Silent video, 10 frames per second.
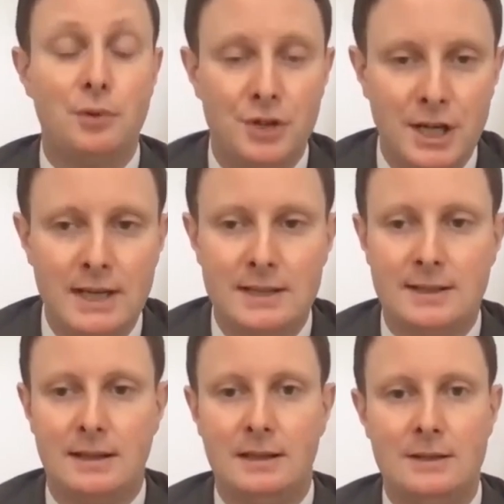
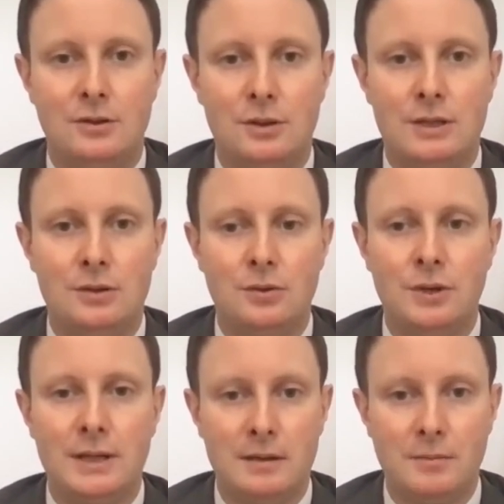purchase is a
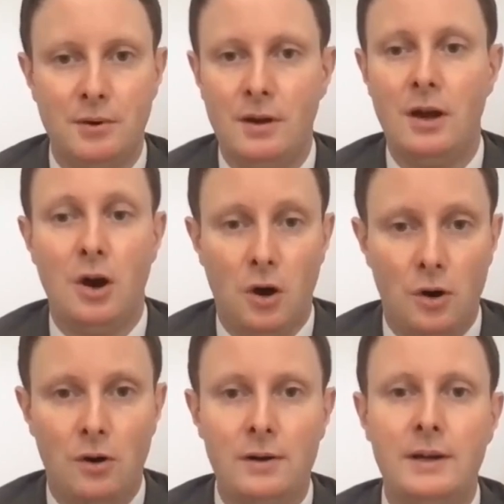good example,
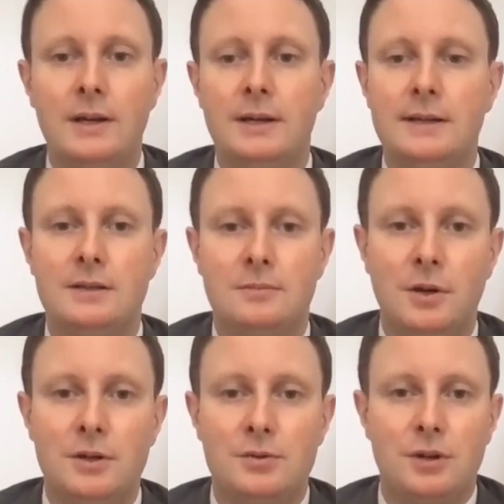or in the
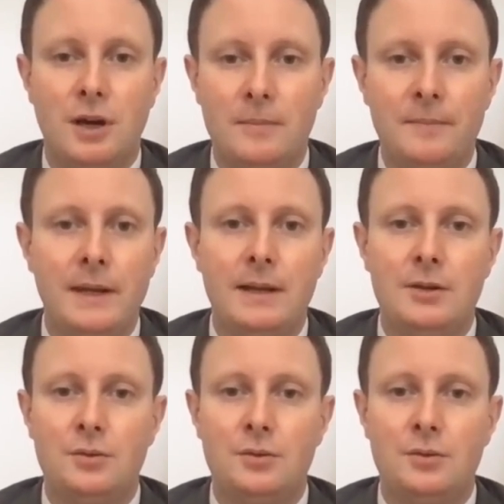months to come,